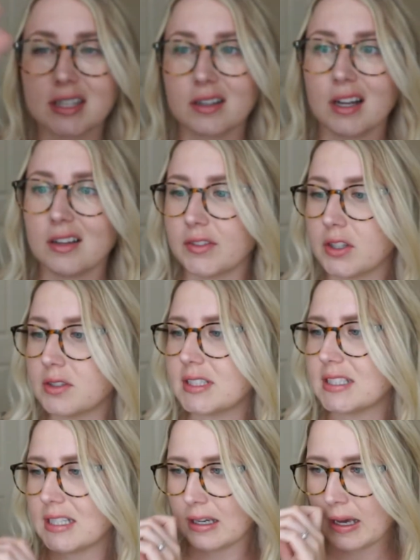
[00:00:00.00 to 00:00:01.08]
there. I've
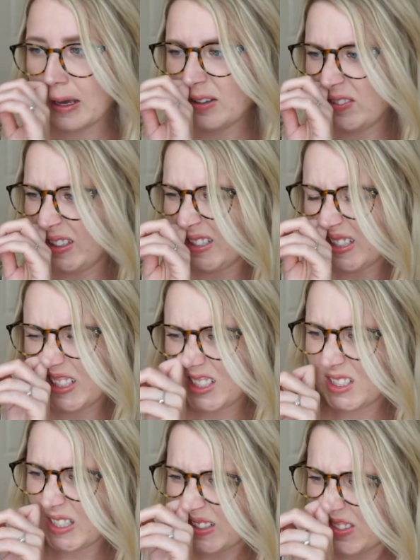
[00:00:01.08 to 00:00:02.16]
used it. I've used
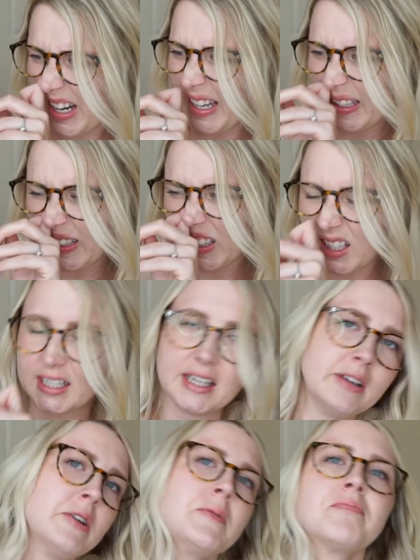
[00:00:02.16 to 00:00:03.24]
it just
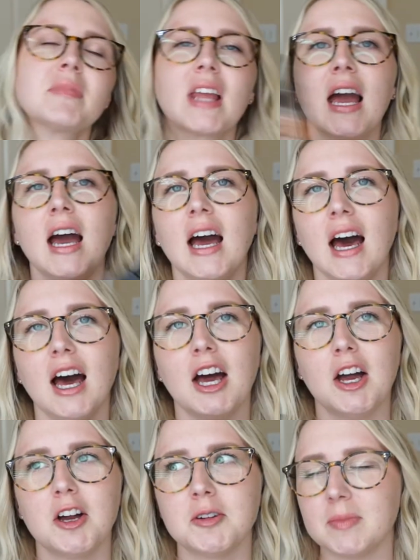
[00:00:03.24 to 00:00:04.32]
regularly.
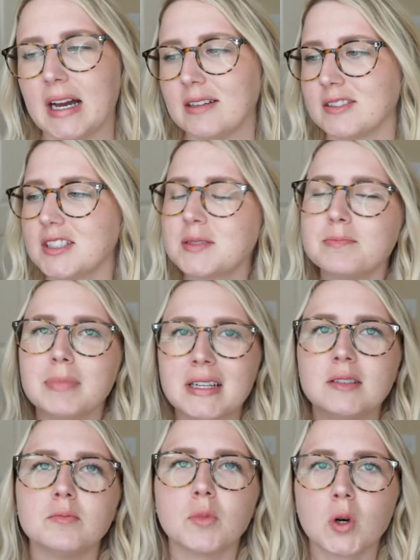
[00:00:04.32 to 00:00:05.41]
Um, I've just
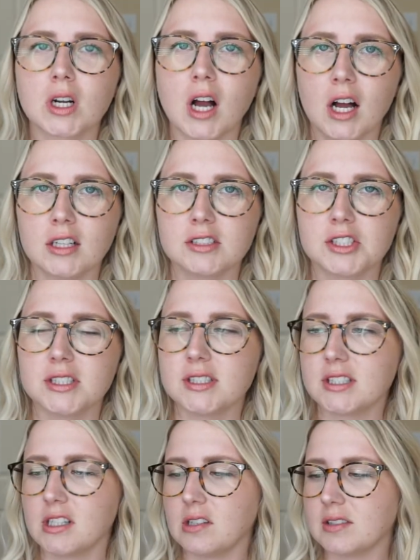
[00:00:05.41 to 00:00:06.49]
been more conscious
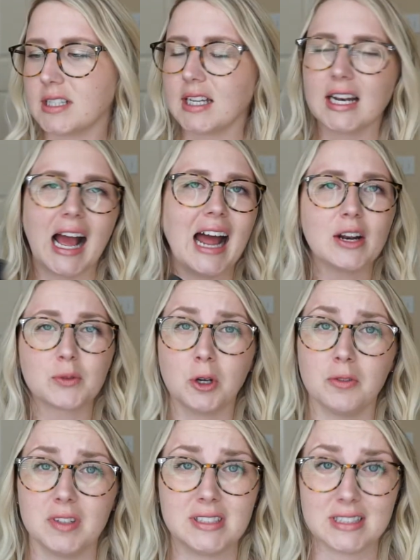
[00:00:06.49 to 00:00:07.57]
to use it. I don't know
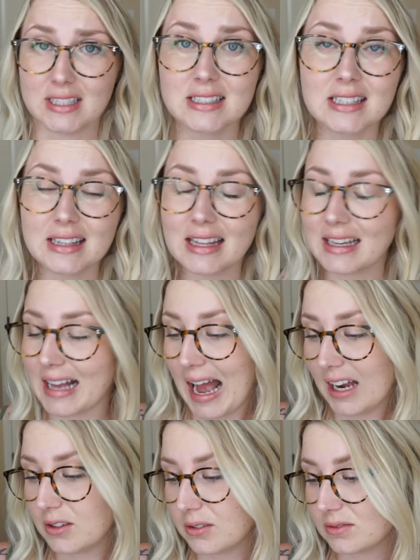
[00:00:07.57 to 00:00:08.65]
if it does anything.
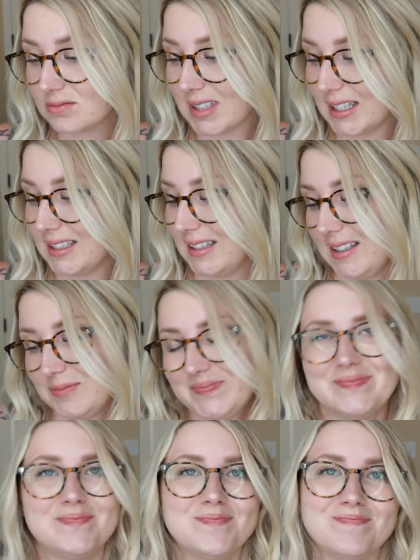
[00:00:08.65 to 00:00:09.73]
I don't,
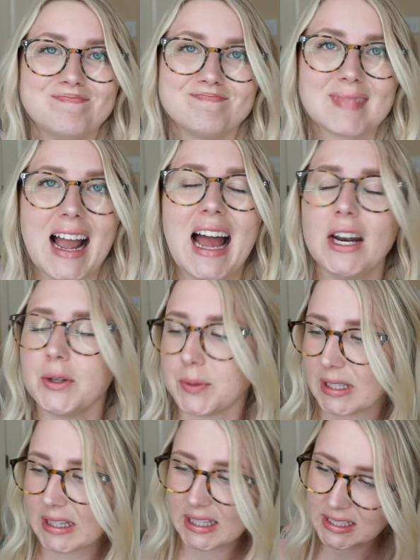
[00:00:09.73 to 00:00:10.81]
I don't
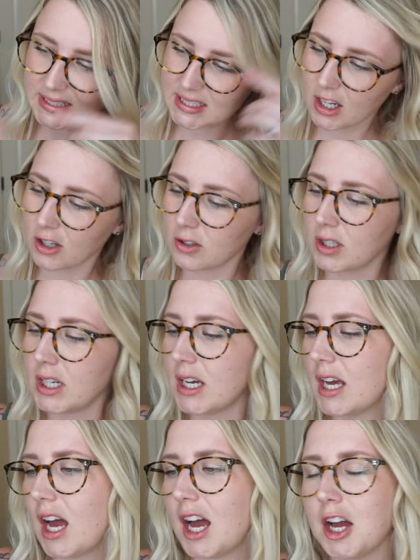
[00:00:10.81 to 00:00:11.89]
really think so.
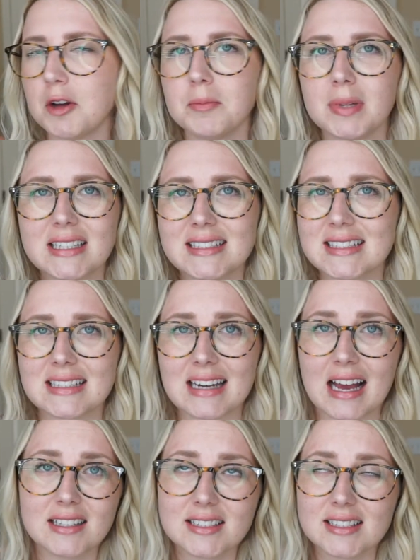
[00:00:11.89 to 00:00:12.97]
Um, but it's a
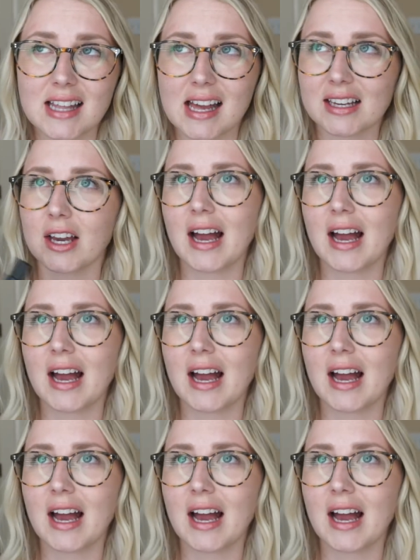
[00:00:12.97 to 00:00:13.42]
nice like